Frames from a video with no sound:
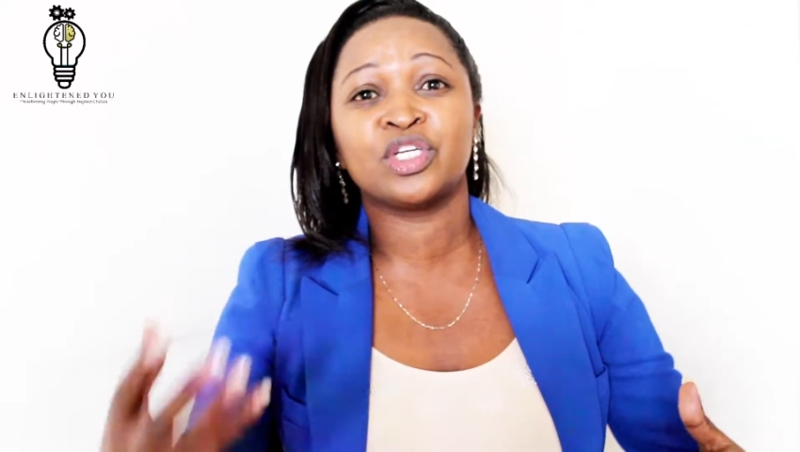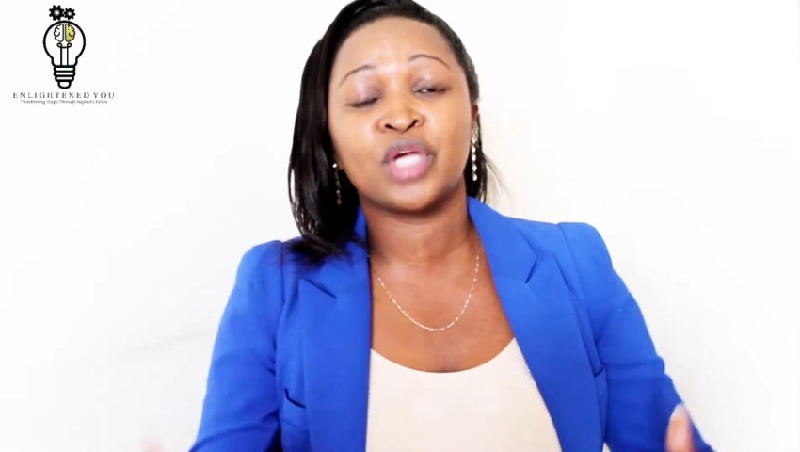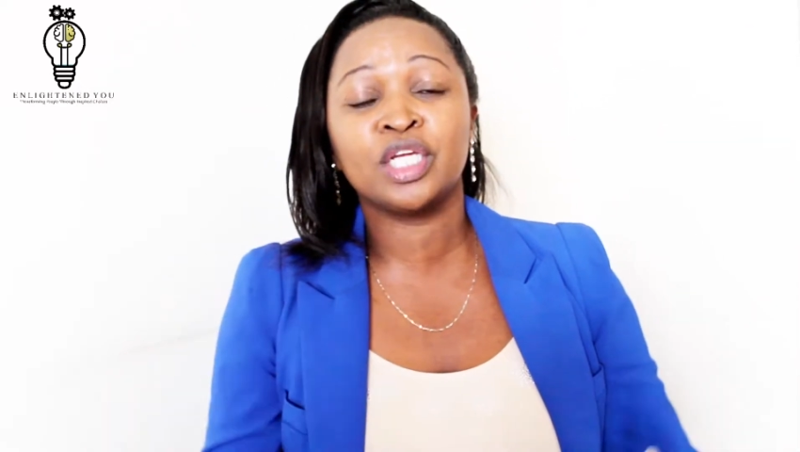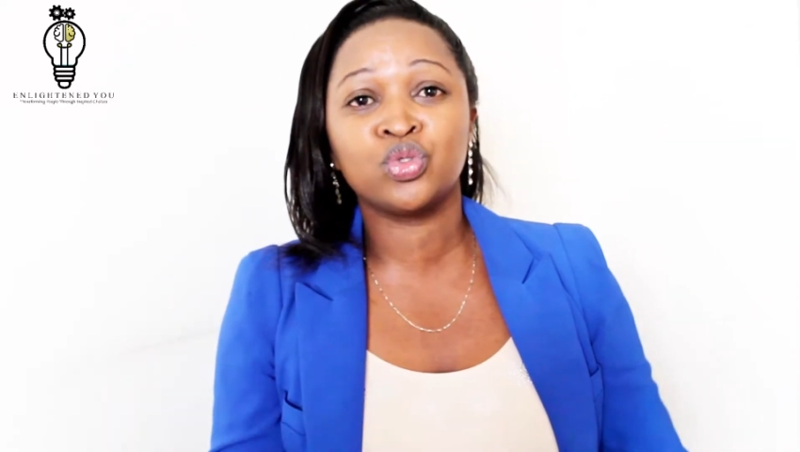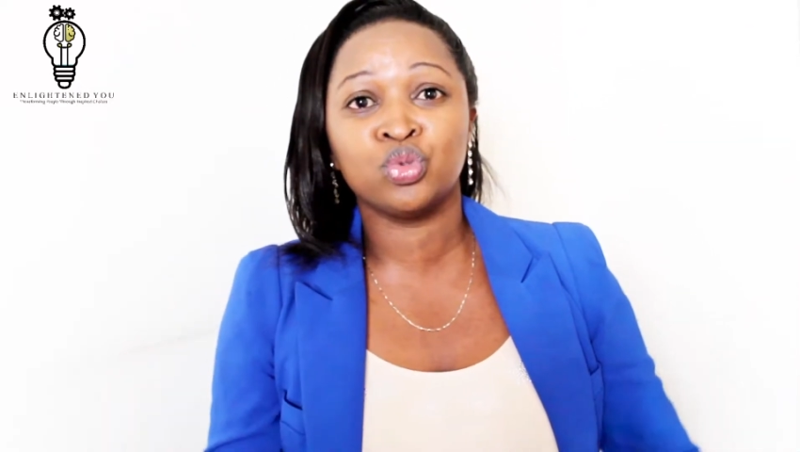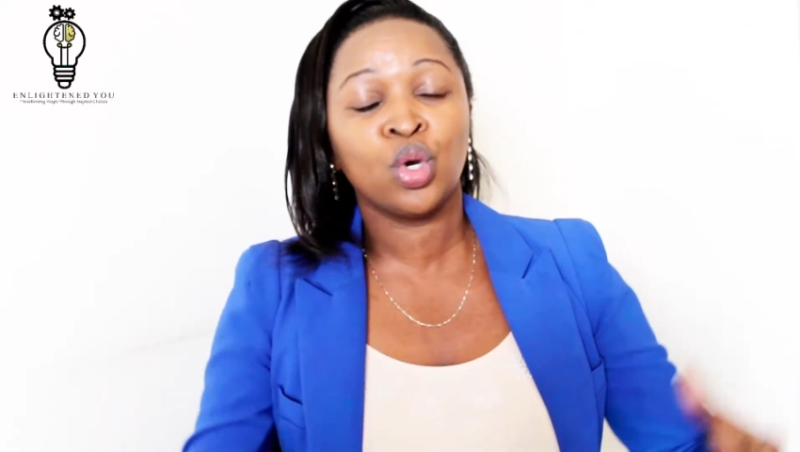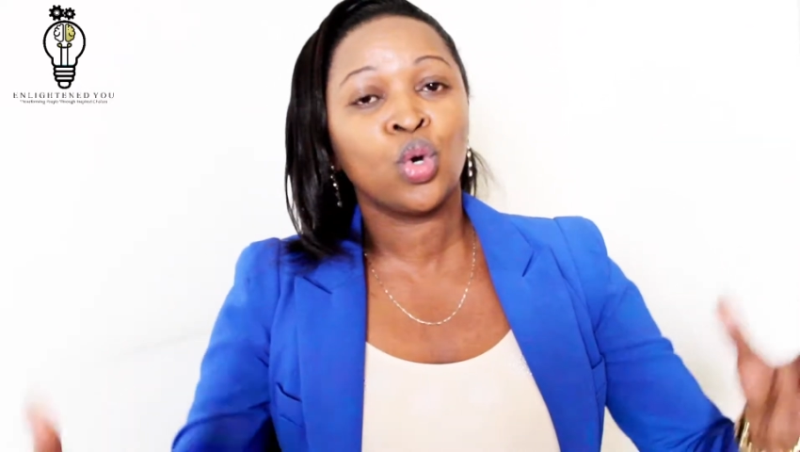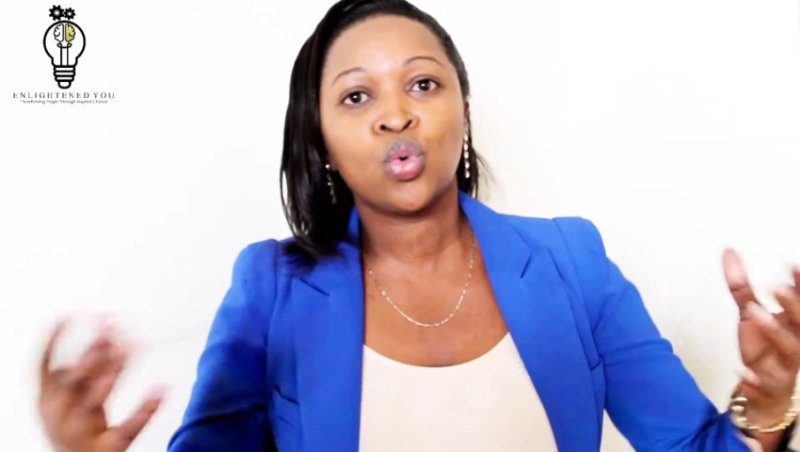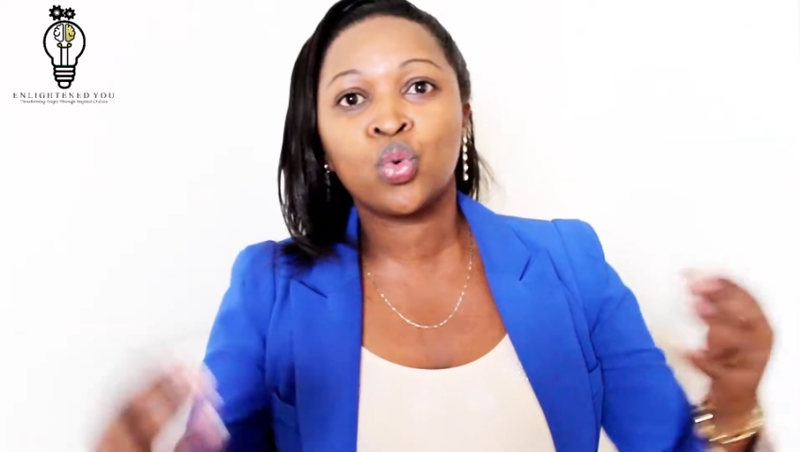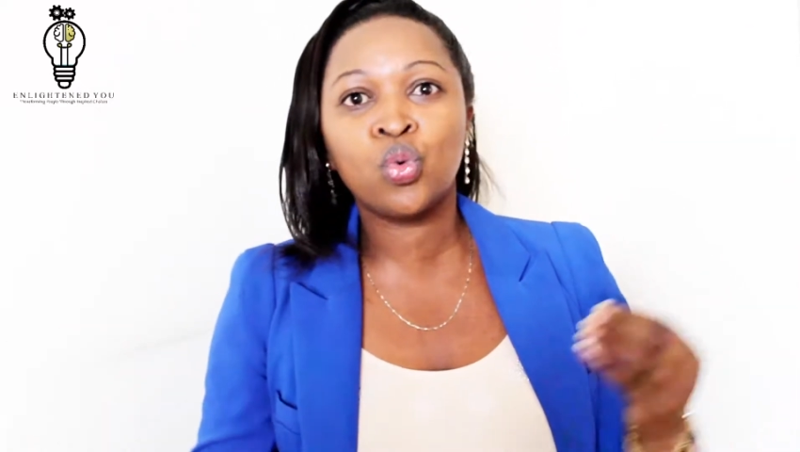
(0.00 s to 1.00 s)
you're trying to
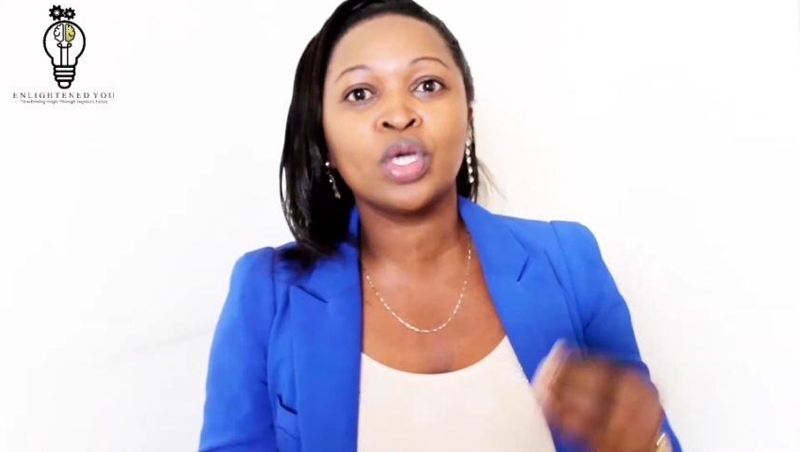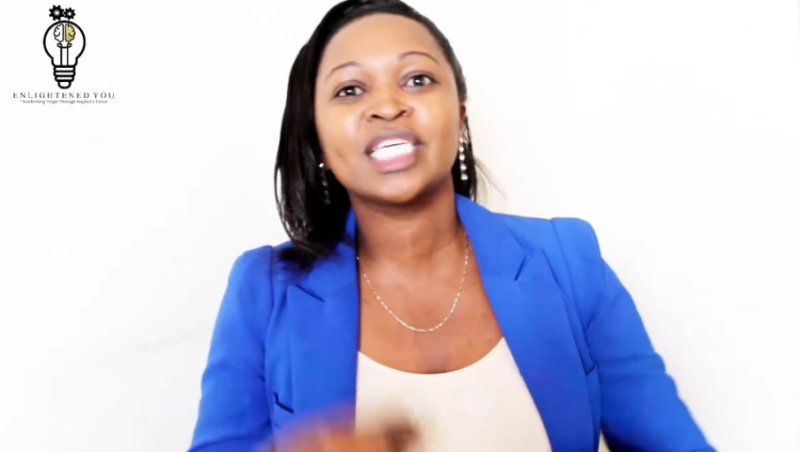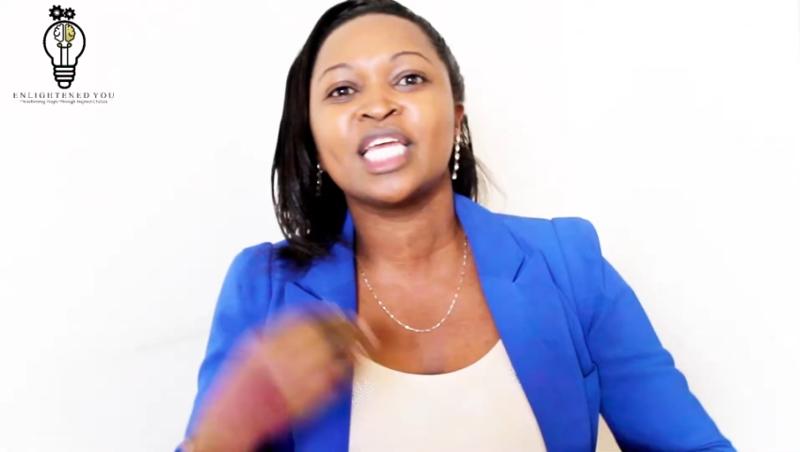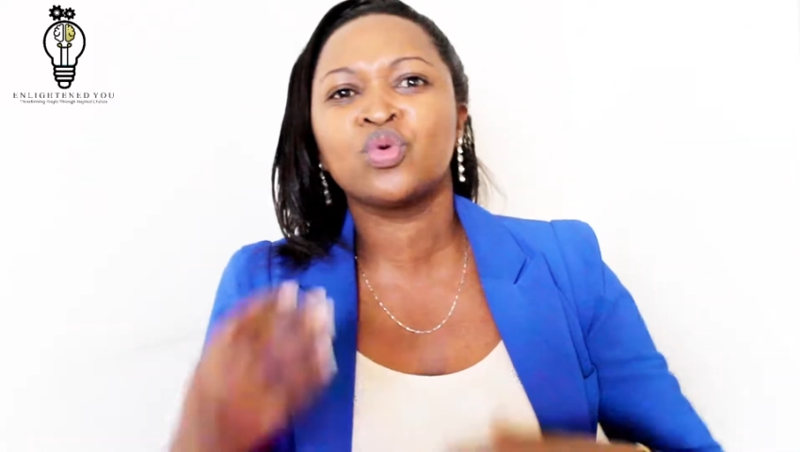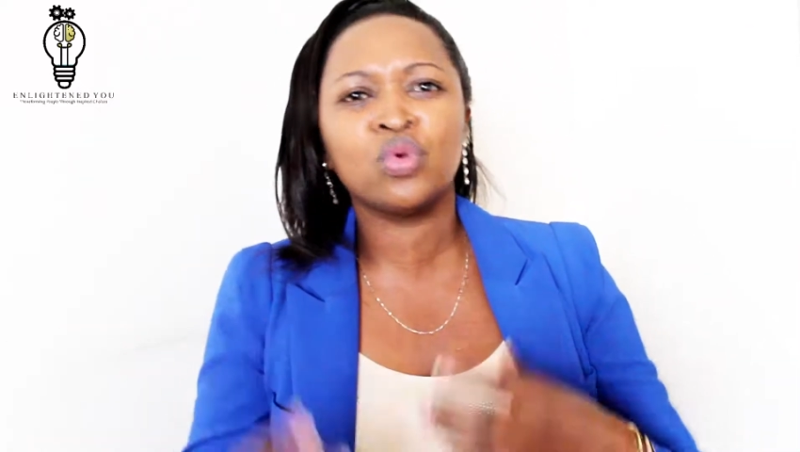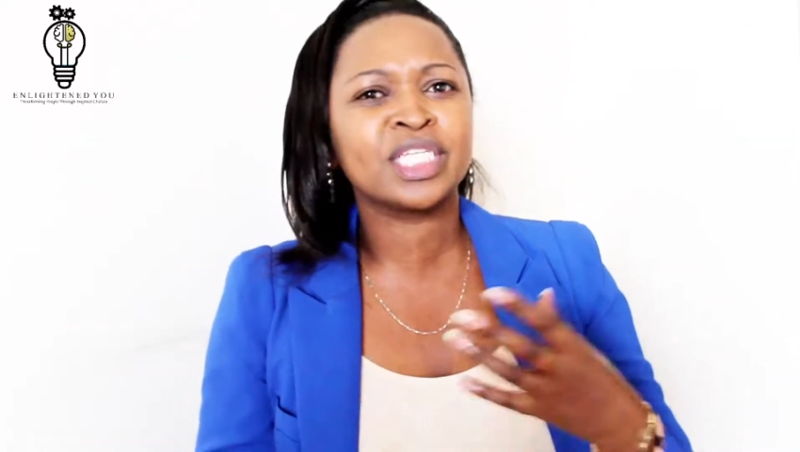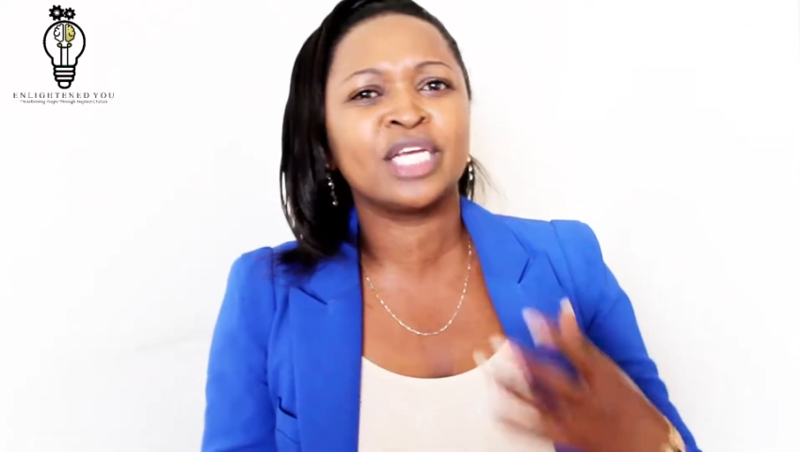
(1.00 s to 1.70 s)
quote and